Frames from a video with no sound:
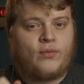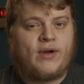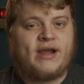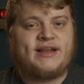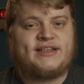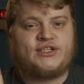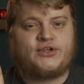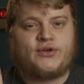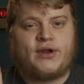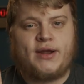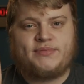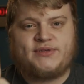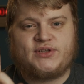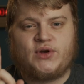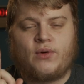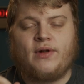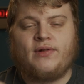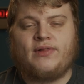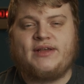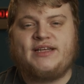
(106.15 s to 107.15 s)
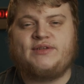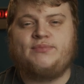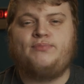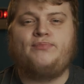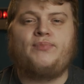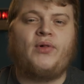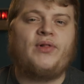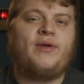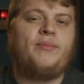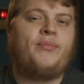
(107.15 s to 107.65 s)
write scripts or at least
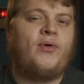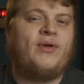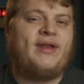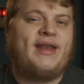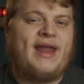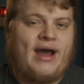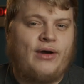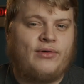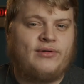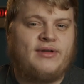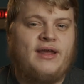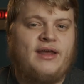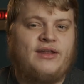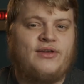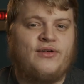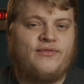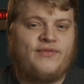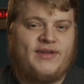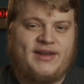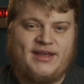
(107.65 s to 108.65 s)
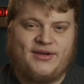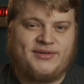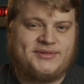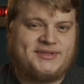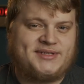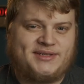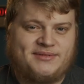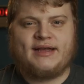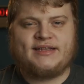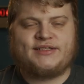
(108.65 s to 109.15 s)
bullet point out your videos.